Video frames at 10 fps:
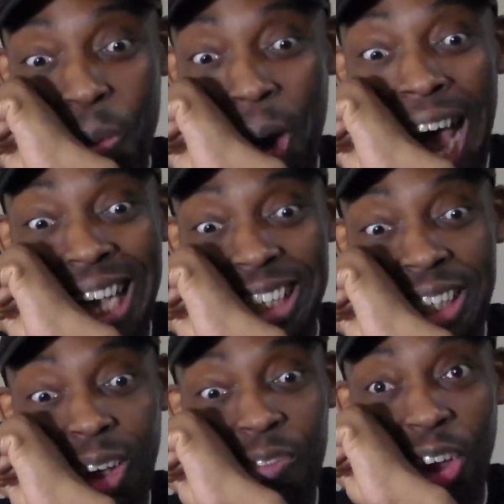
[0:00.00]
Why
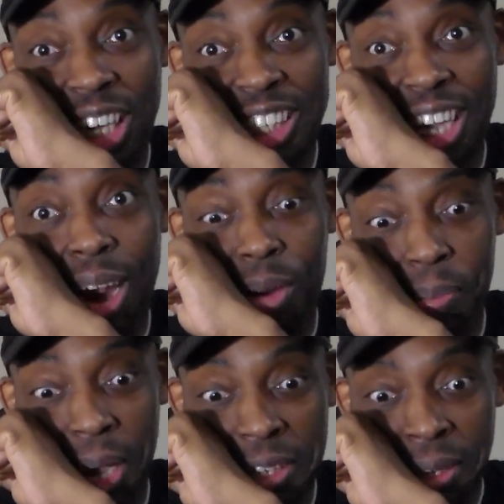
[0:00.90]
is this so fucking
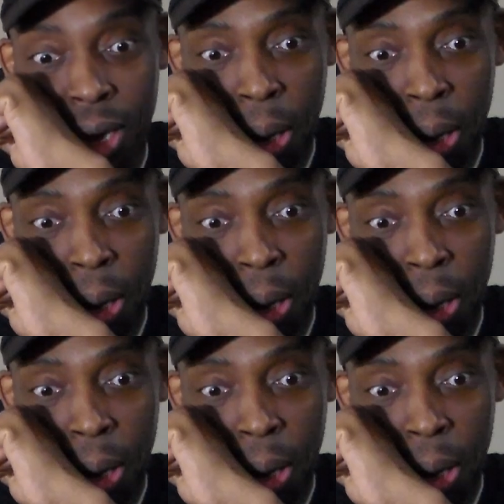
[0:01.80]
scary, man?